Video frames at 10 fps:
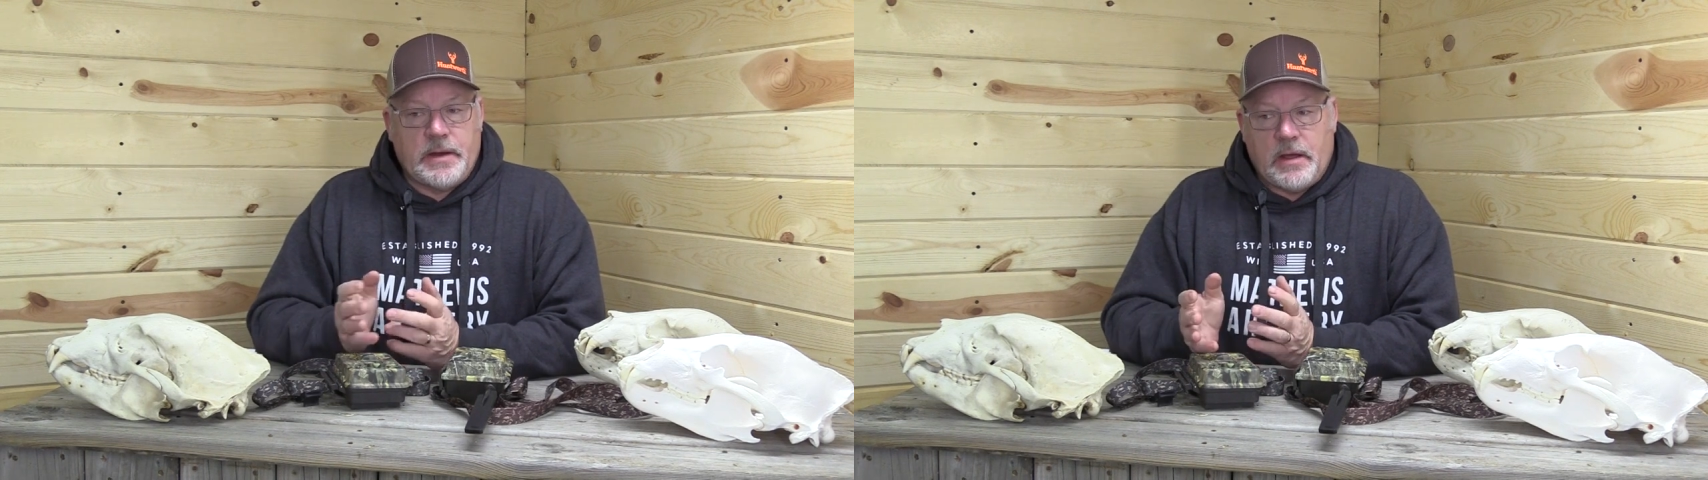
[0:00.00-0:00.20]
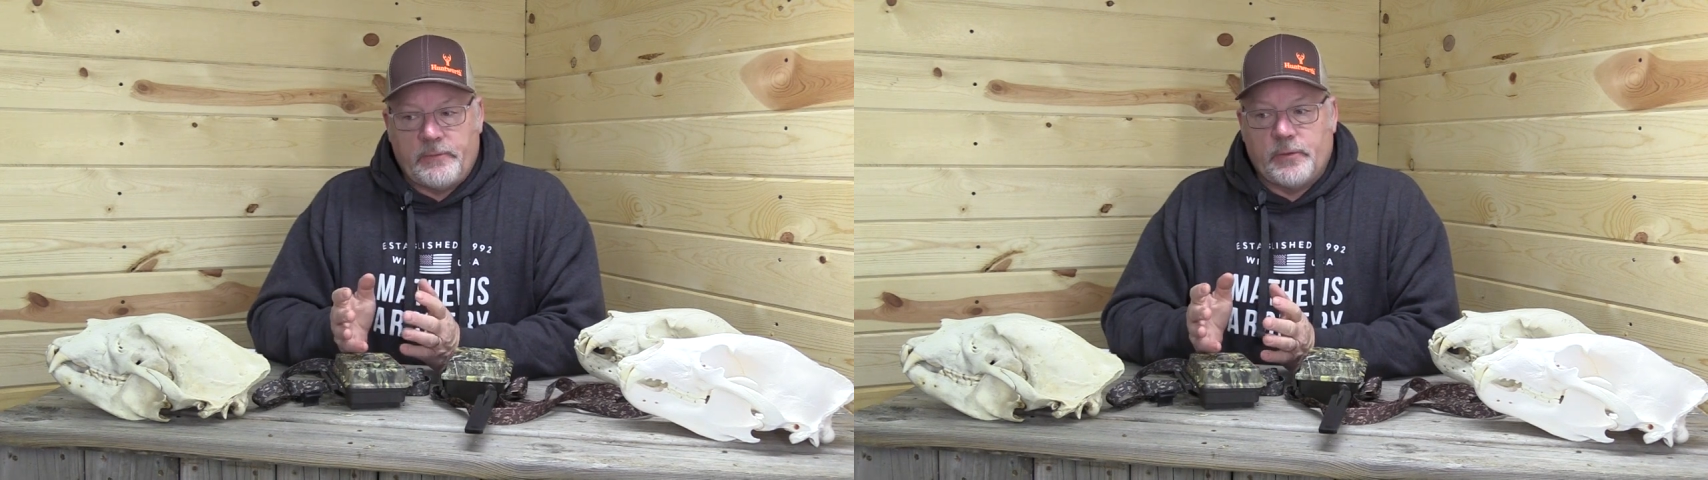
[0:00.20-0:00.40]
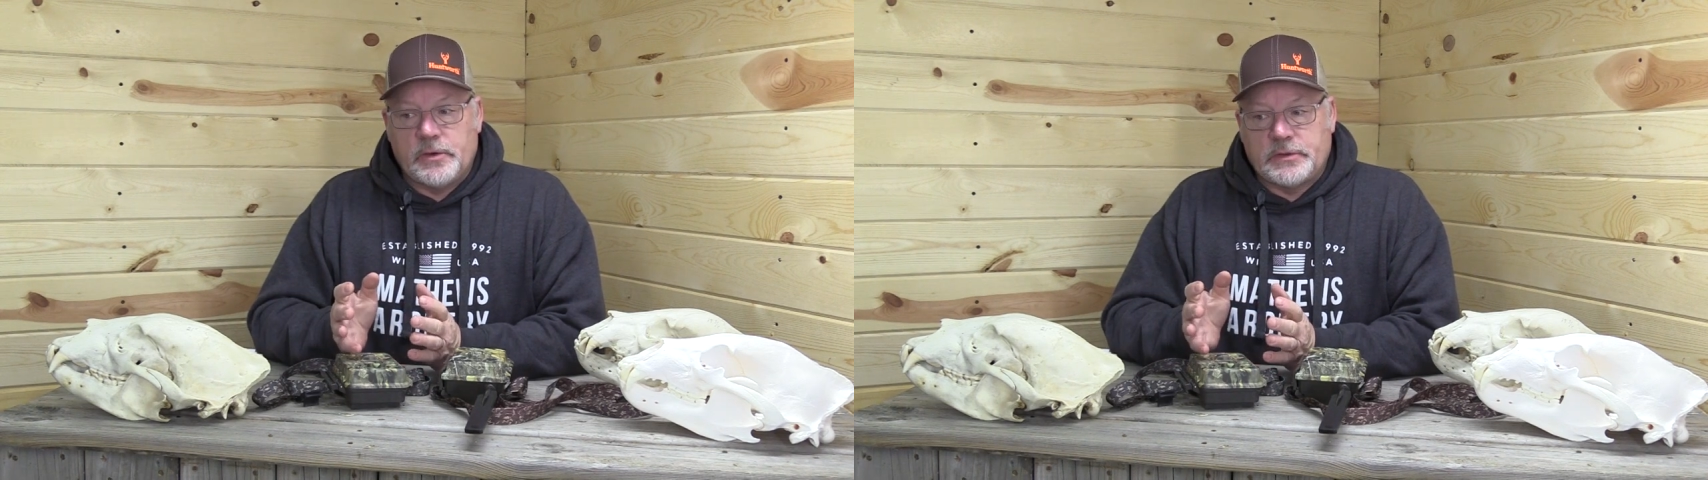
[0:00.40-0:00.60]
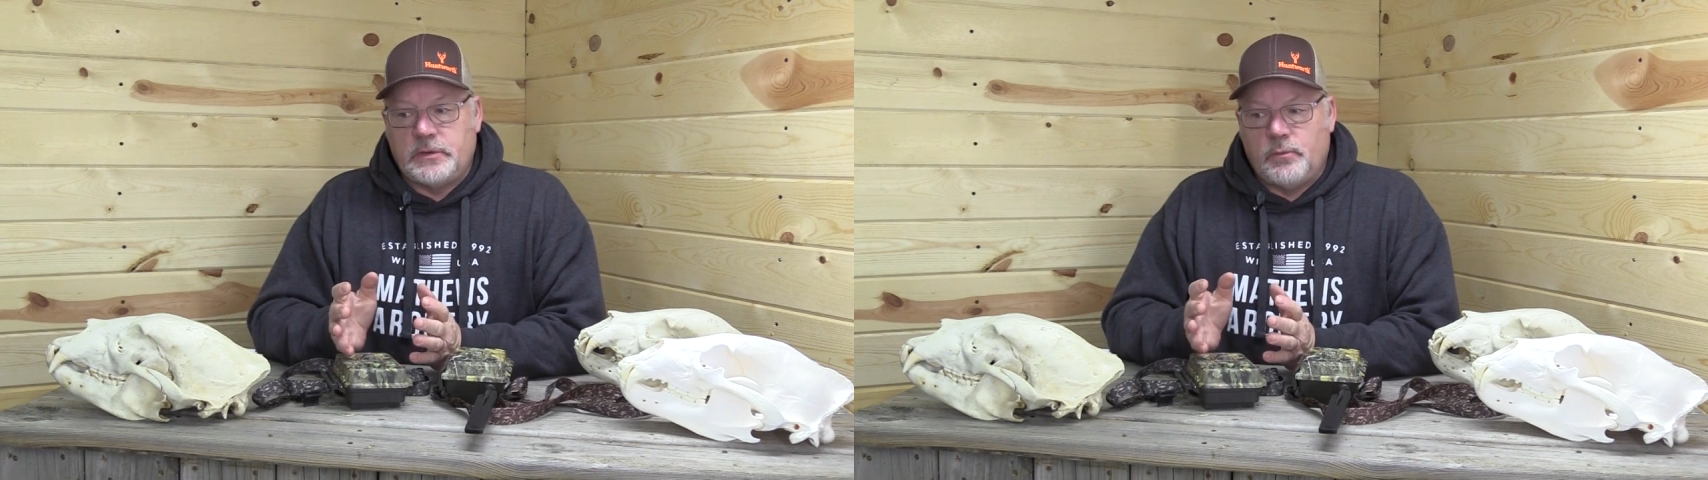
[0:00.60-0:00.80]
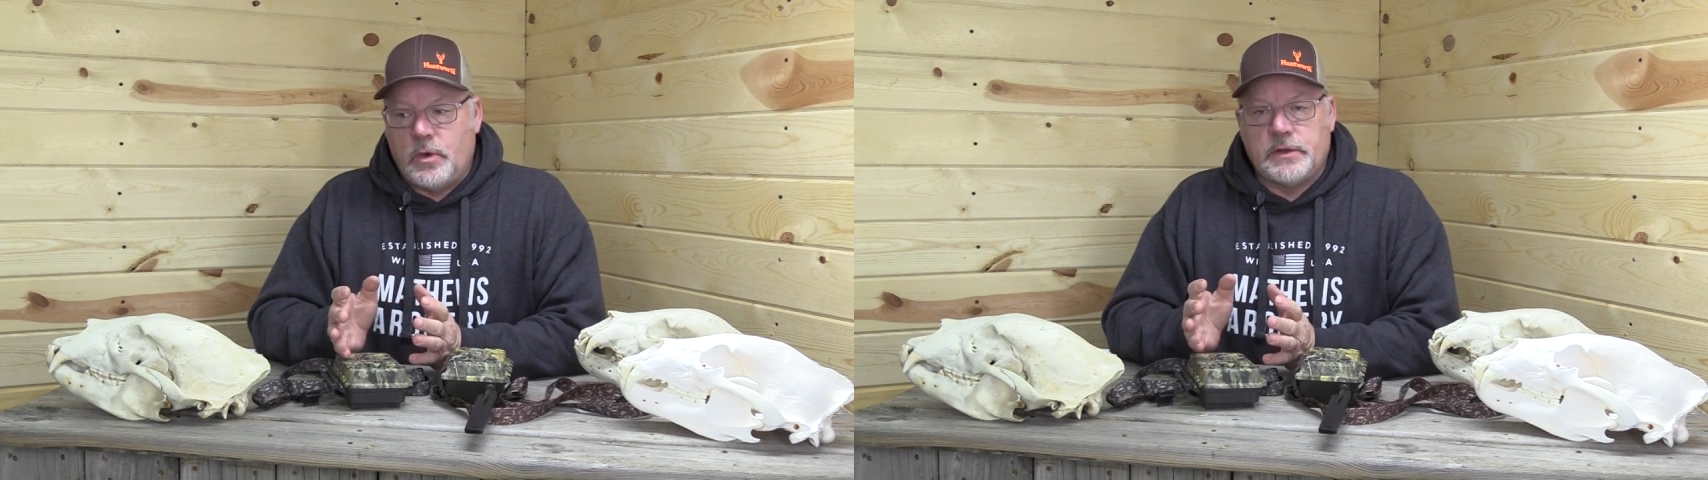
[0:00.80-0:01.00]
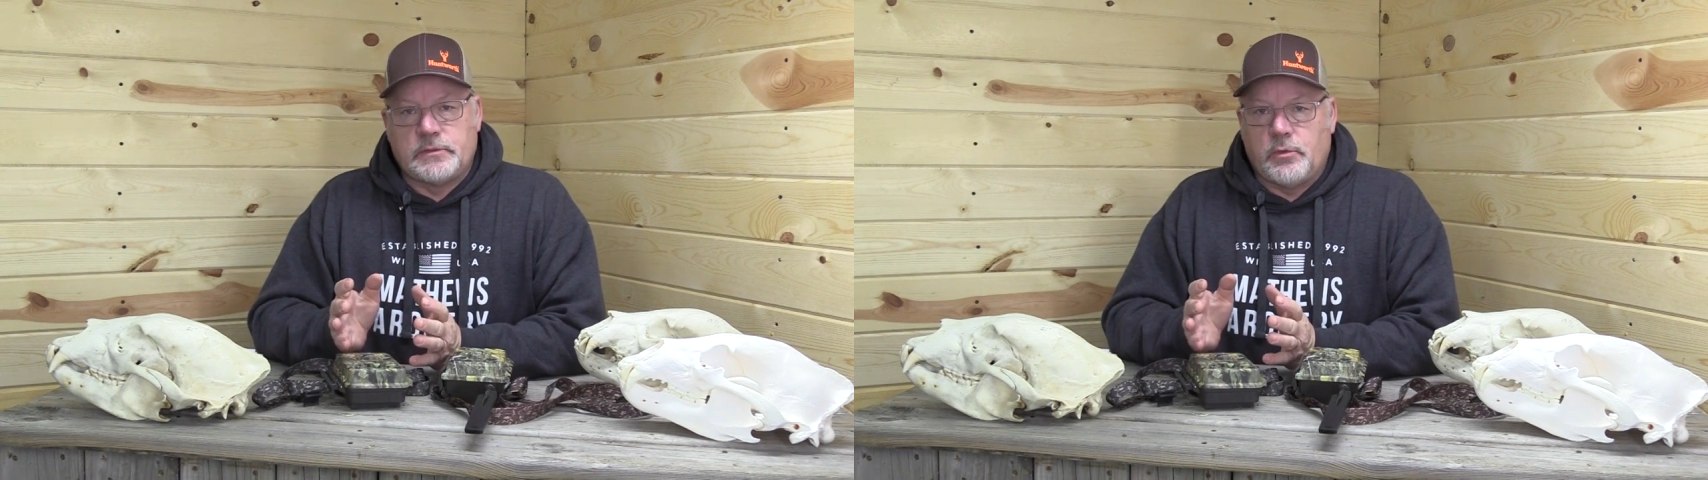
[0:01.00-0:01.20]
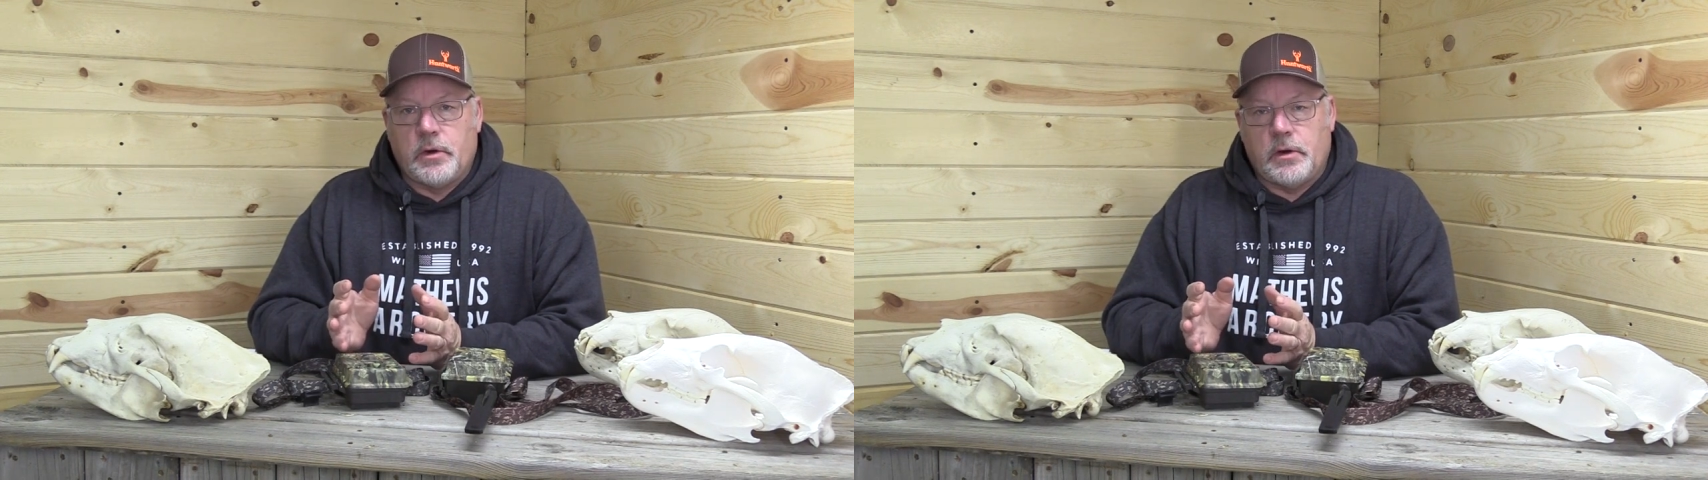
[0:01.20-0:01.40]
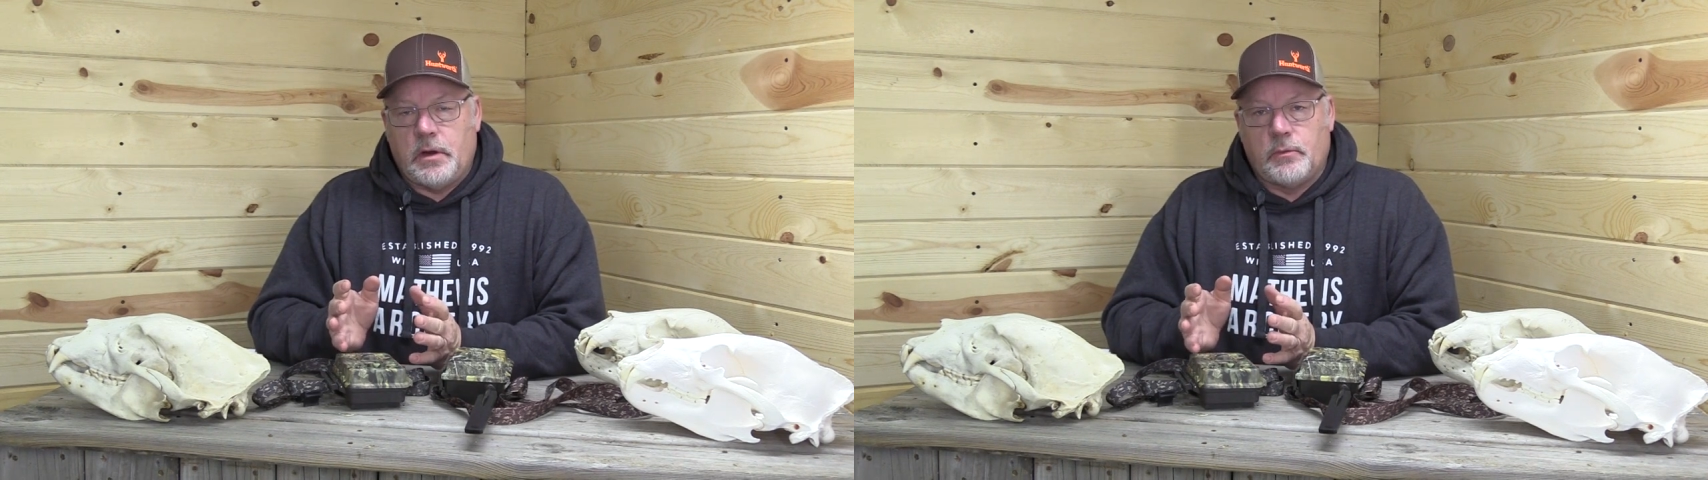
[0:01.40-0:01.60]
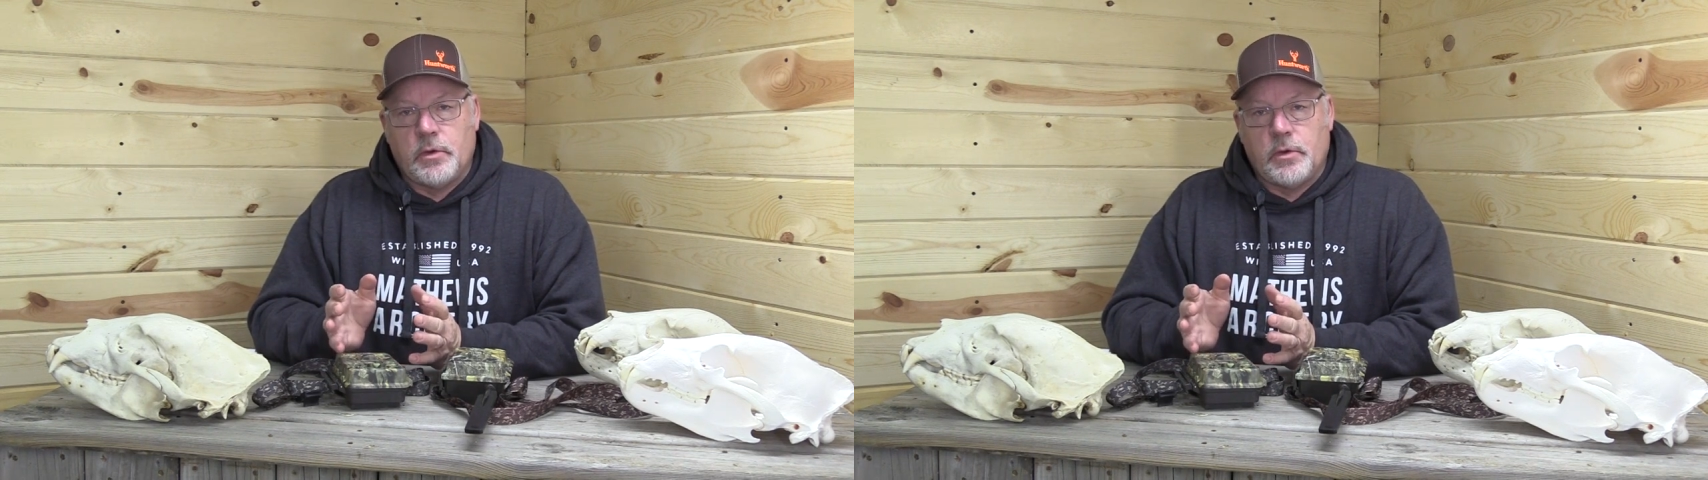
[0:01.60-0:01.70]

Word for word: Now, the first ones were a